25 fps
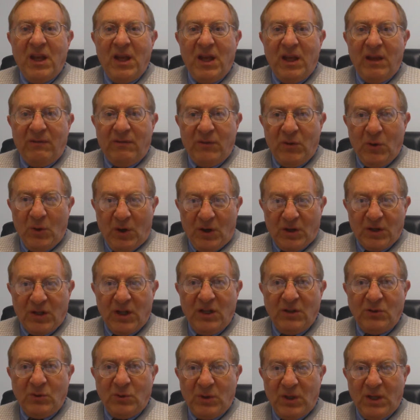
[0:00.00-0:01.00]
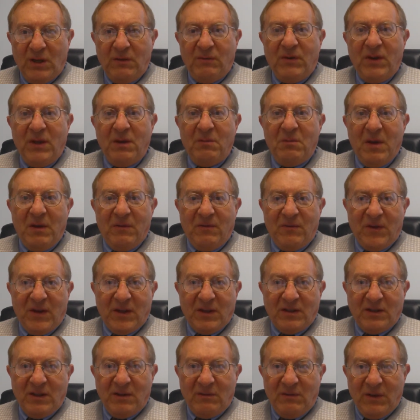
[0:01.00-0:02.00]
if you are going to give him
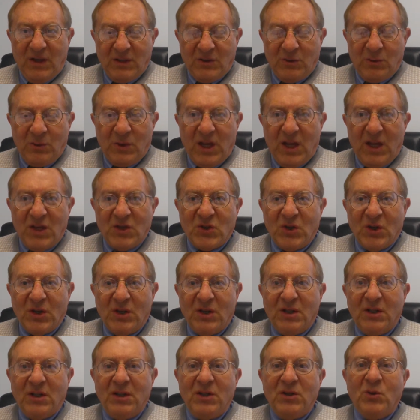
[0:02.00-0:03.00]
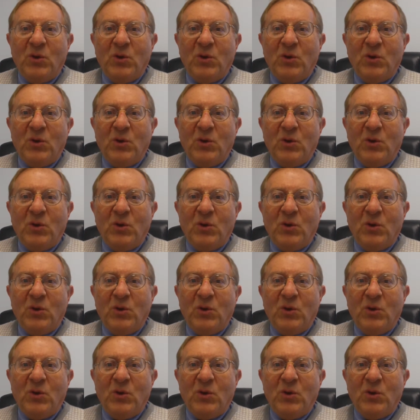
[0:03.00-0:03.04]
effective education,